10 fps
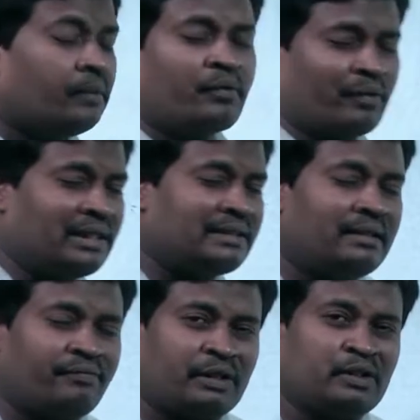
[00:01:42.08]
But what is the
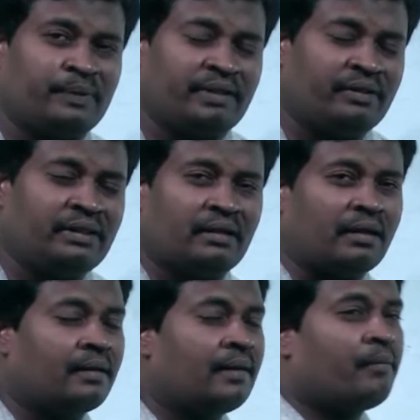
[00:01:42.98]
difference between
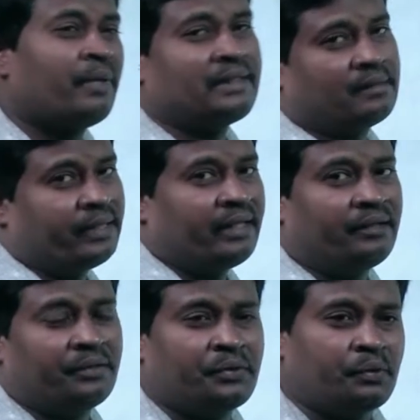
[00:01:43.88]
the meristematic
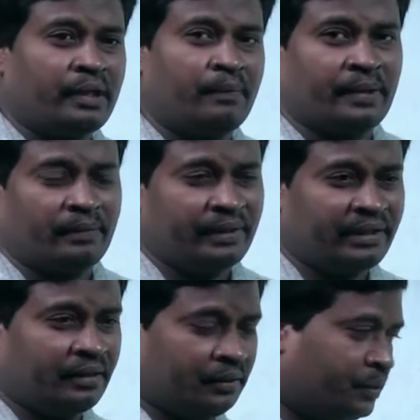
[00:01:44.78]
tissue and
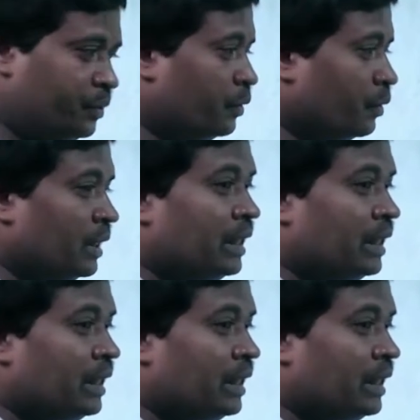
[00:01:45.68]
permanent tissue?